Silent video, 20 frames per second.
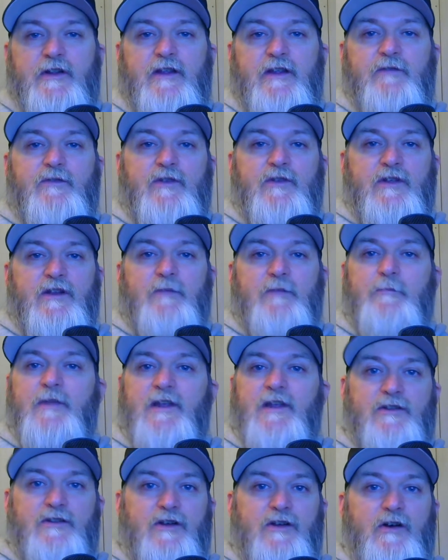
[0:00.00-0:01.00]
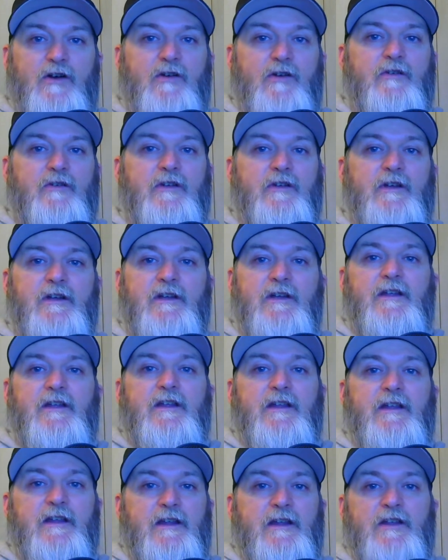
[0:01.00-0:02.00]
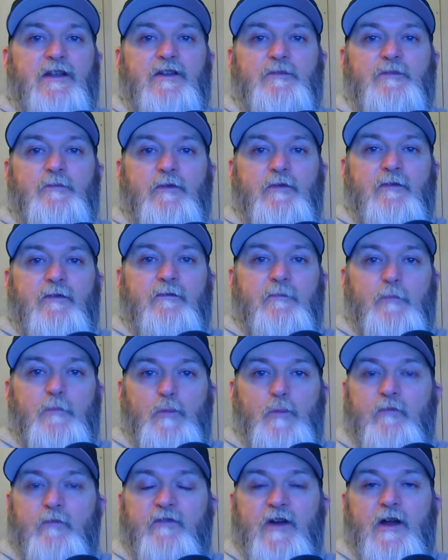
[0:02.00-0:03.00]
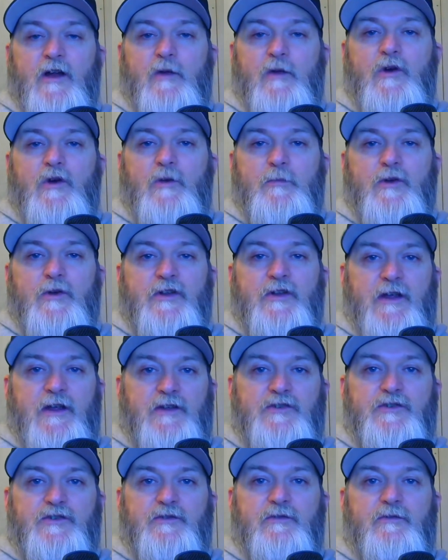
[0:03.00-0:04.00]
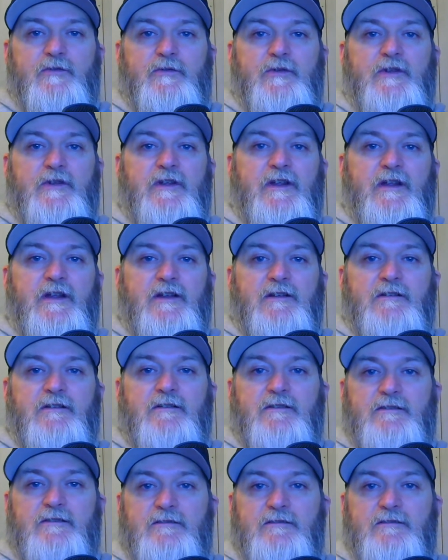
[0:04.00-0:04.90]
If you get a big dog, he could very well protect you in